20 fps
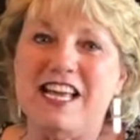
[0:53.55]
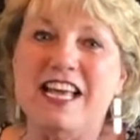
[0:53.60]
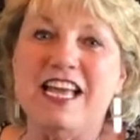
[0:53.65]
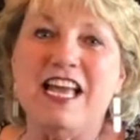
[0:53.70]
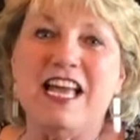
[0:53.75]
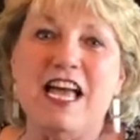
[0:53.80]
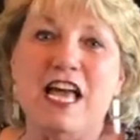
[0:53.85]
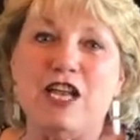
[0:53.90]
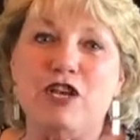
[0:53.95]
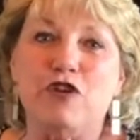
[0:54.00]

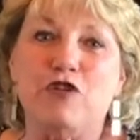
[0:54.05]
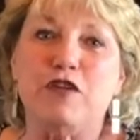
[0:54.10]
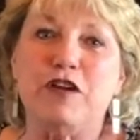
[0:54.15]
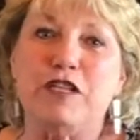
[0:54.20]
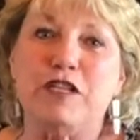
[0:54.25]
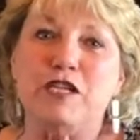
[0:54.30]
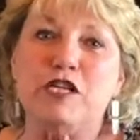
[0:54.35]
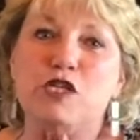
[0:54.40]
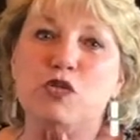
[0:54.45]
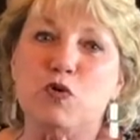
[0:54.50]
And during
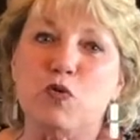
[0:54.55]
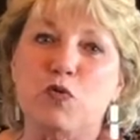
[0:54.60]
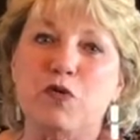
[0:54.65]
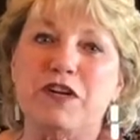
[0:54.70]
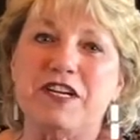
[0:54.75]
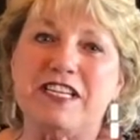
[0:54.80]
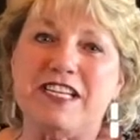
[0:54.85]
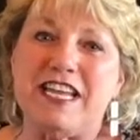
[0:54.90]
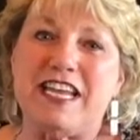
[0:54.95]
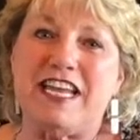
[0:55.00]
this
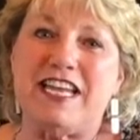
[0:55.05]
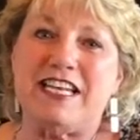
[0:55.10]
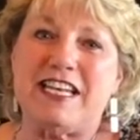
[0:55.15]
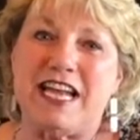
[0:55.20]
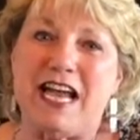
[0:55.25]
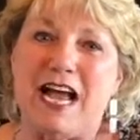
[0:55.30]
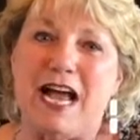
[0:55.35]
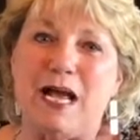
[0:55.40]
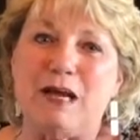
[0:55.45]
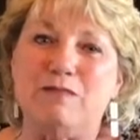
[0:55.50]
quarantine
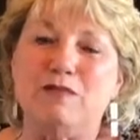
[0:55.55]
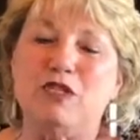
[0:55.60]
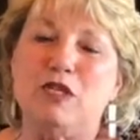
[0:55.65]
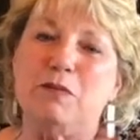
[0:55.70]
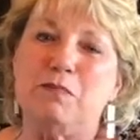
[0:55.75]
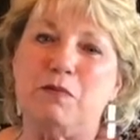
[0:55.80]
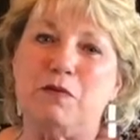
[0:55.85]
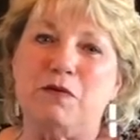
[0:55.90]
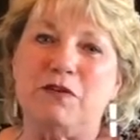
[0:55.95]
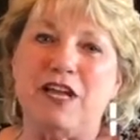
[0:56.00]
time, she
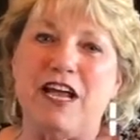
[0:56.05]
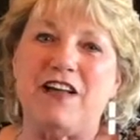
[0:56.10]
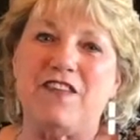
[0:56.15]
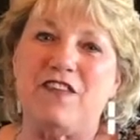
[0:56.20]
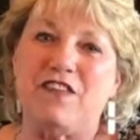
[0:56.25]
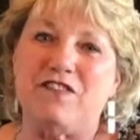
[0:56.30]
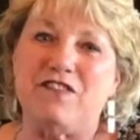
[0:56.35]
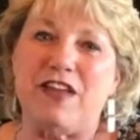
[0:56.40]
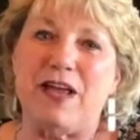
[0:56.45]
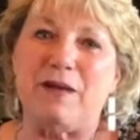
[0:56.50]
pulled out
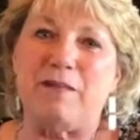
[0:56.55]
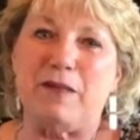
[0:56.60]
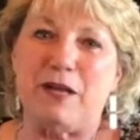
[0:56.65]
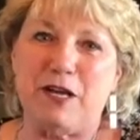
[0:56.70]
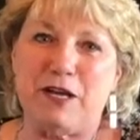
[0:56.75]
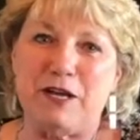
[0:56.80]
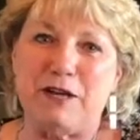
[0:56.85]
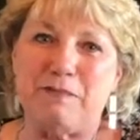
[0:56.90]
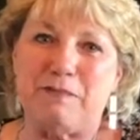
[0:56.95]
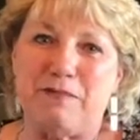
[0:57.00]
the family
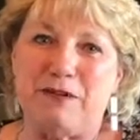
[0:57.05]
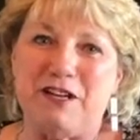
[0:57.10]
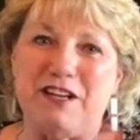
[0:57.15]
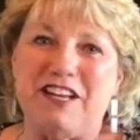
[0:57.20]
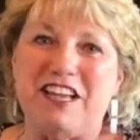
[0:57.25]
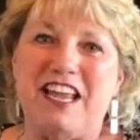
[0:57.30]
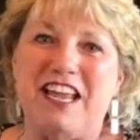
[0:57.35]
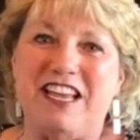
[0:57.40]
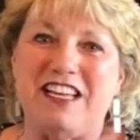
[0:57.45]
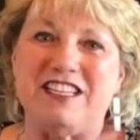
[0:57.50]
cookbook
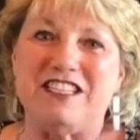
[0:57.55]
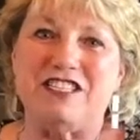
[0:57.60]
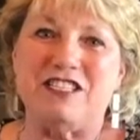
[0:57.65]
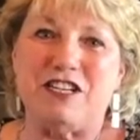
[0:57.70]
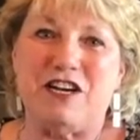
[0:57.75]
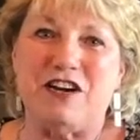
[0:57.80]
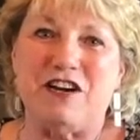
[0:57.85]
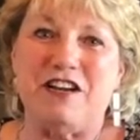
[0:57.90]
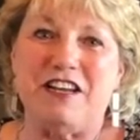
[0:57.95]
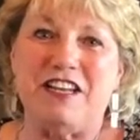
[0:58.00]
and
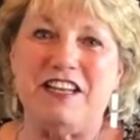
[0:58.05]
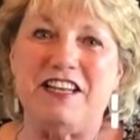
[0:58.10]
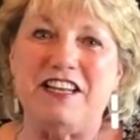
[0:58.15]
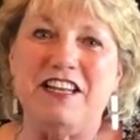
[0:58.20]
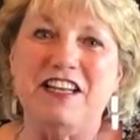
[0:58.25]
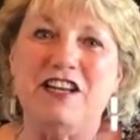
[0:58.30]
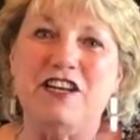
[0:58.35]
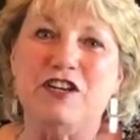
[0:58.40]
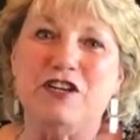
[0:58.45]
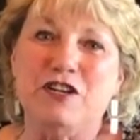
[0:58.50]
started
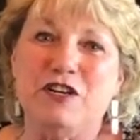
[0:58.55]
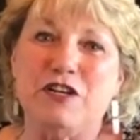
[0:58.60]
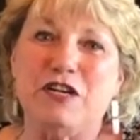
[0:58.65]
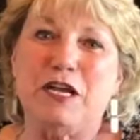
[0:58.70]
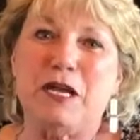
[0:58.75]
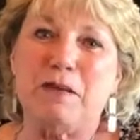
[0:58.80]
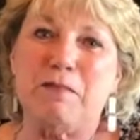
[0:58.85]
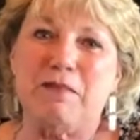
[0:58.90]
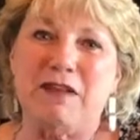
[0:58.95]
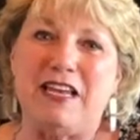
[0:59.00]

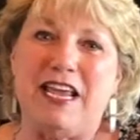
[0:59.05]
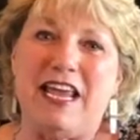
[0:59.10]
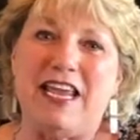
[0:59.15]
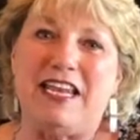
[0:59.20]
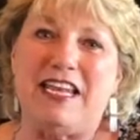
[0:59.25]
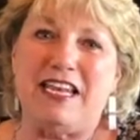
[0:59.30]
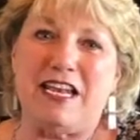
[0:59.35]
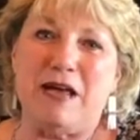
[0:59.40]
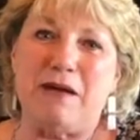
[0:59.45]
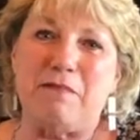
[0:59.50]
cooking banana
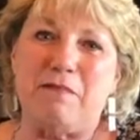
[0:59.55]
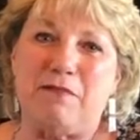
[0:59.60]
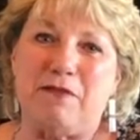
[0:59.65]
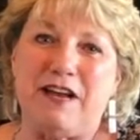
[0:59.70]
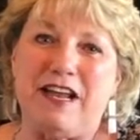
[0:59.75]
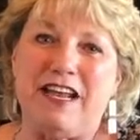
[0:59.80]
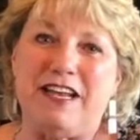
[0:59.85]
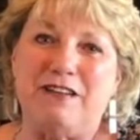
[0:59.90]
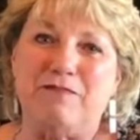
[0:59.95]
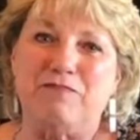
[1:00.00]
nut
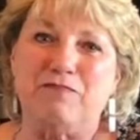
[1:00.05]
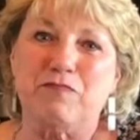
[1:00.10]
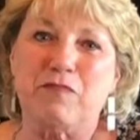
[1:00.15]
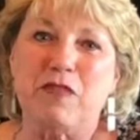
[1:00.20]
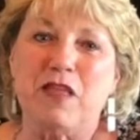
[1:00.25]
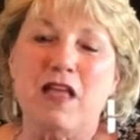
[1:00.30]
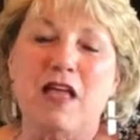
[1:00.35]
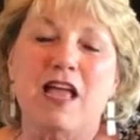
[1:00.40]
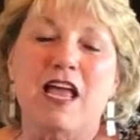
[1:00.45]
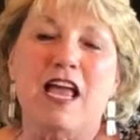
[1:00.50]
bread.
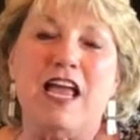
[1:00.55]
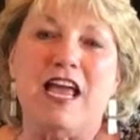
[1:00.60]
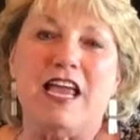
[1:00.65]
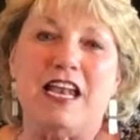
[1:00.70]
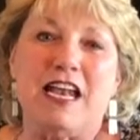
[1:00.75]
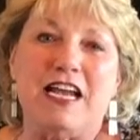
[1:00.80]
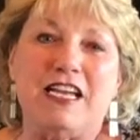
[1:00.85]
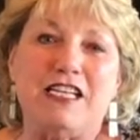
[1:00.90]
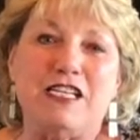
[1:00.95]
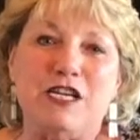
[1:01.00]
And
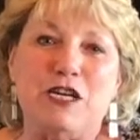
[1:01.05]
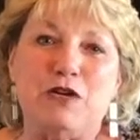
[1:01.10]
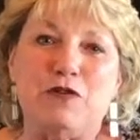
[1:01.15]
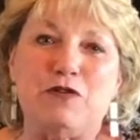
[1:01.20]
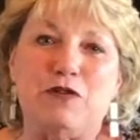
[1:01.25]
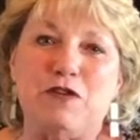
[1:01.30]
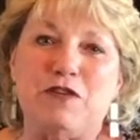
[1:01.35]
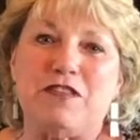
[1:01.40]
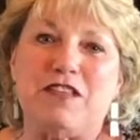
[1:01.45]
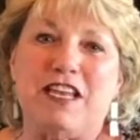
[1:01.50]
I told
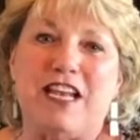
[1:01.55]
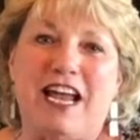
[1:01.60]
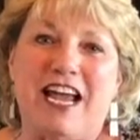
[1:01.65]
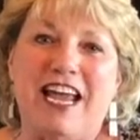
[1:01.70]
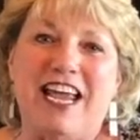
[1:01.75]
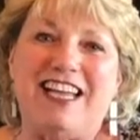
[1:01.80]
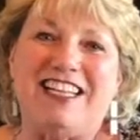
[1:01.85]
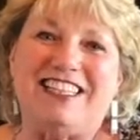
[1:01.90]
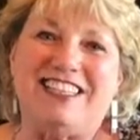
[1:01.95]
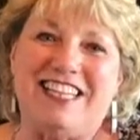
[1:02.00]
her that I
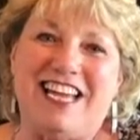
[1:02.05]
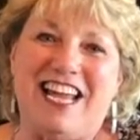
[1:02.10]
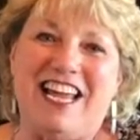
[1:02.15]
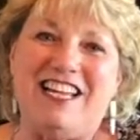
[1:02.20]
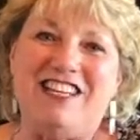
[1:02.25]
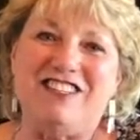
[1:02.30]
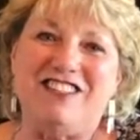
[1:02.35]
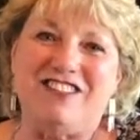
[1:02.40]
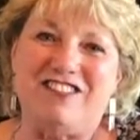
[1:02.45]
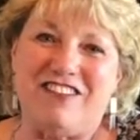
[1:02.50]
had
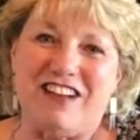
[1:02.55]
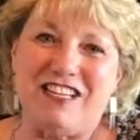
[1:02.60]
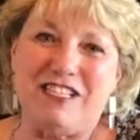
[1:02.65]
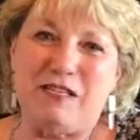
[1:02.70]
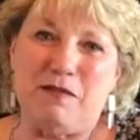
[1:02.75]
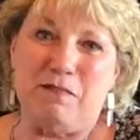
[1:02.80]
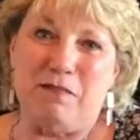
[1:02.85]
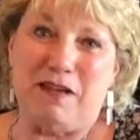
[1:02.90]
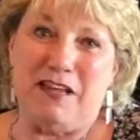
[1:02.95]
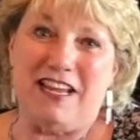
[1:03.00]
changed
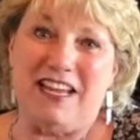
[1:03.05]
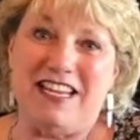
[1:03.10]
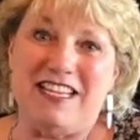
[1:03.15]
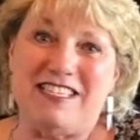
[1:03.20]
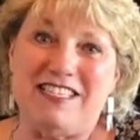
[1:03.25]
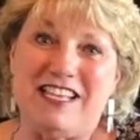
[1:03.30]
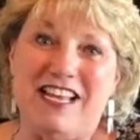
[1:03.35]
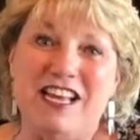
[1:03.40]
recipes.